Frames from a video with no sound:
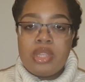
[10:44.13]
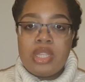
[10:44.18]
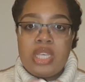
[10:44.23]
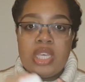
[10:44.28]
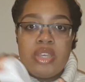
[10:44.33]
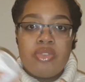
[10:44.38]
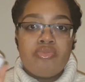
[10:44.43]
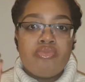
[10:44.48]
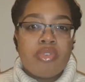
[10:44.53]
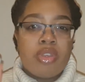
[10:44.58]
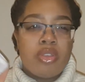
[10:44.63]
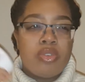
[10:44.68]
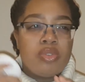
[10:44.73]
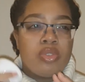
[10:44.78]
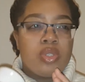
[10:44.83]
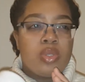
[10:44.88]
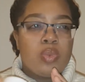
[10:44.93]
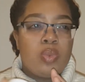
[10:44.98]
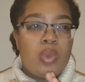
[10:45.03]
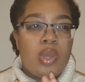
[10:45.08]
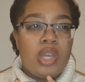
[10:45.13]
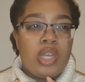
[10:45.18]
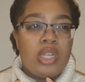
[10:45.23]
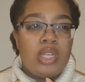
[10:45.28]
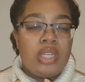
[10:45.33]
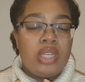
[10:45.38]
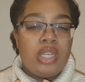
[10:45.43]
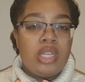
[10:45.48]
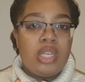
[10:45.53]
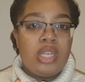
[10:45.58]
The rose
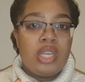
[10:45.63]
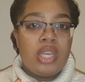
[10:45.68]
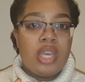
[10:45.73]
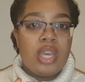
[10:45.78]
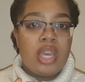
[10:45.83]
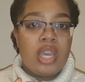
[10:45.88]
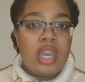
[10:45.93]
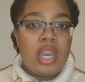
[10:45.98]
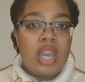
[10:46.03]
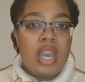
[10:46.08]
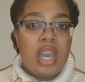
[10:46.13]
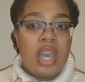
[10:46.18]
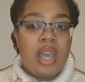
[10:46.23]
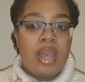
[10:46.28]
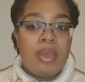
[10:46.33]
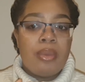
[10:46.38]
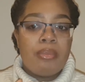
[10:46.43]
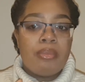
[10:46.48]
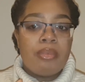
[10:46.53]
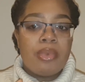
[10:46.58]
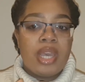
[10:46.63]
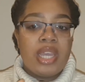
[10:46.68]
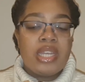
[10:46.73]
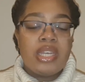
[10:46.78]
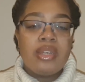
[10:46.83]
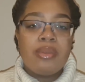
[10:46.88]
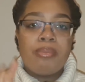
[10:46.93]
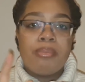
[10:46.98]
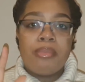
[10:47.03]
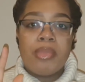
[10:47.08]
one, I
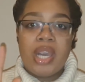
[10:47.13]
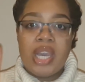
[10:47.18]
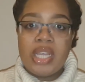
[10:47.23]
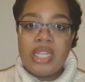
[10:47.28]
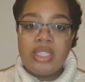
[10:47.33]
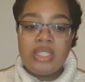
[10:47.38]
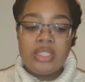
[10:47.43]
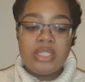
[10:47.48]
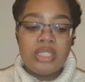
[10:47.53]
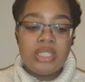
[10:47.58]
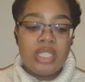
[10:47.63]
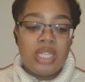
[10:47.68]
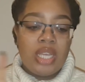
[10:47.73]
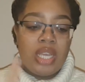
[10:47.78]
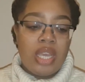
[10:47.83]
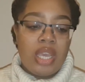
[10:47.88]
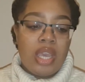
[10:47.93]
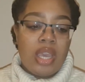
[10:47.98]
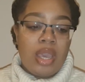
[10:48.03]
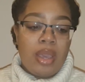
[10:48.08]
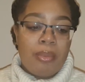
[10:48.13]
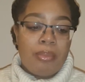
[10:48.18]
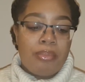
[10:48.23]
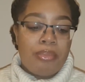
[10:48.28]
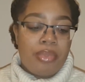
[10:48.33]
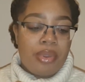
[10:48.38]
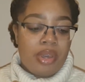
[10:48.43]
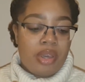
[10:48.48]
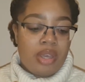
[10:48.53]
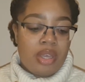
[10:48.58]
didn't mind,
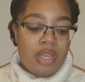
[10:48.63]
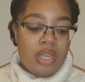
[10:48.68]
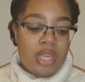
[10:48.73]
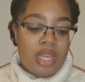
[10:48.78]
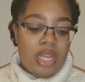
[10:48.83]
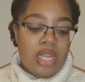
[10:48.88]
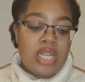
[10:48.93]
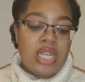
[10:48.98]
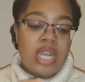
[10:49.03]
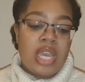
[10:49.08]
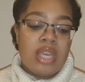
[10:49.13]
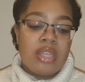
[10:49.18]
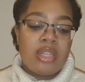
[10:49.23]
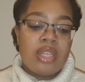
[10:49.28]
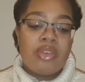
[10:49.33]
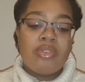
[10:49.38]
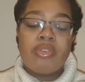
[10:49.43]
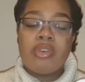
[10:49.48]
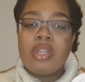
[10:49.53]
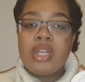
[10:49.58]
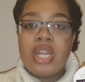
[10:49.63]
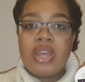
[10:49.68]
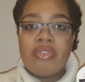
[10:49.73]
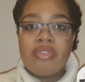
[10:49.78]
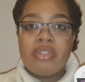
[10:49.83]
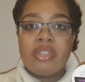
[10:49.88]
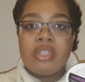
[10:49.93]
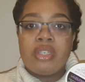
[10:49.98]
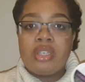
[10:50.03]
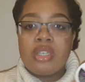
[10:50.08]
but now that I've got
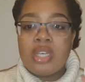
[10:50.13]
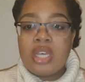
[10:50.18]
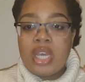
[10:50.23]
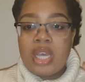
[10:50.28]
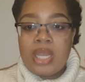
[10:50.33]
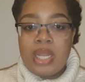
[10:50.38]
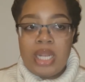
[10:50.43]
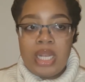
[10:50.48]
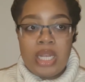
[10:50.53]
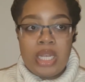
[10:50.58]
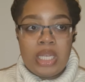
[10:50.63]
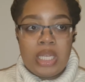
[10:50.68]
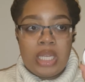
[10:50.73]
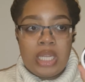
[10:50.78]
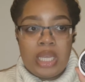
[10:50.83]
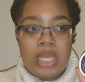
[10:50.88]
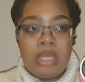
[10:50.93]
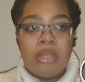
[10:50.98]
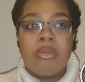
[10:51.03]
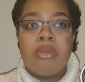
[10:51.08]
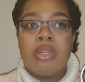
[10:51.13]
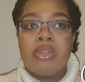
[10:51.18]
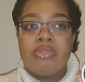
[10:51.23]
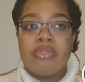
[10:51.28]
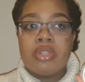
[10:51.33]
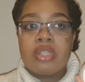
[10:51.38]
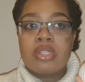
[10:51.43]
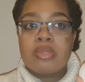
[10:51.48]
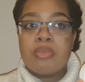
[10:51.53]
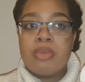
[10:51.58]
lavender, I
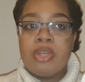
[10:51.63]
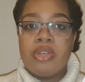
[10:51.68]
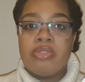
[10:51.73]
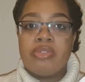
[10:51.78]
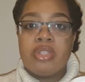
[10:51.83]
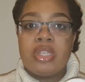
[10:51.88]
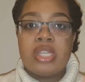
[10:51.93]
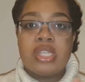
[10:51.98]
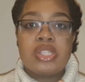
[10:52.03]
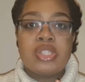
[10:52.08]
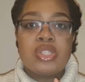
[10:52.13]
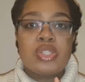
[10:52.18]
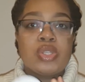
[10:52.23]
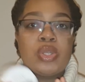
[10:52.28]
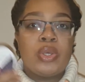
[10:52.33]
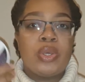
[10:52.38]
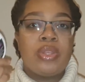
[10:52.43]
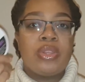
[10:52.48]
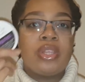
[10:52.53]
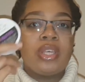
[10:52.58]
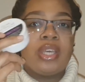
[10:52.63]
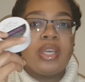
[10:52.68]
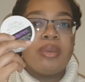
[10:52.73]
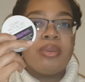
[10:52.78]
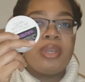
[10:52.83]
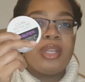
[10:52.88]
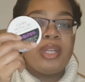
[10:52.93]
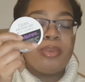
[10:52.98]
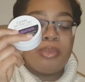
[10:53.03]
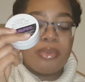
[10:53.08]
love the smell of this, so I think
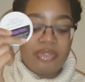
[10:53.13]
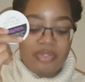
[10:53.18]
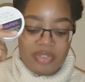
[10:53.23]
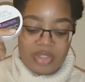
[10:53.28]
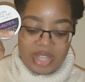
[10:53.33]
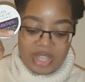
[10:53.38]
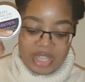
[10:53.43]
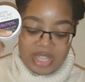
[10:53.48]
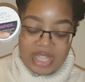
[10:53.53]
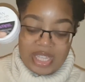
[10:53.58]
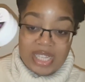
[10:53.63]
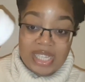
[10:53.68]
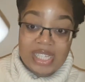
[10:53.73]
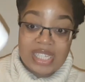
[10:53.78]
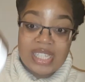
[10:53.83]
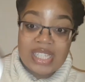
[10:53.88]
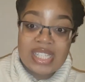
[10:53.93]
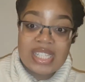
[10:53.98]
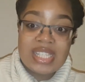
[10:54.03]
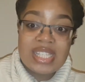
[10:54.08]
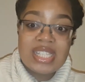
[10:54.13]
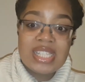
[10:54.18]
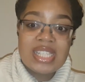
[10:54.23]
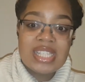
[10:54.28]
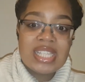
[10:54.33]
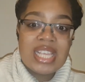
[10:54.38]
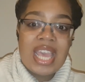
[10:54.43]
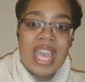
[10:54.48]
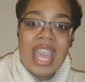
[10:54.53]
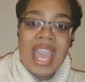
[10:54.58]
I'm gonna prefer this.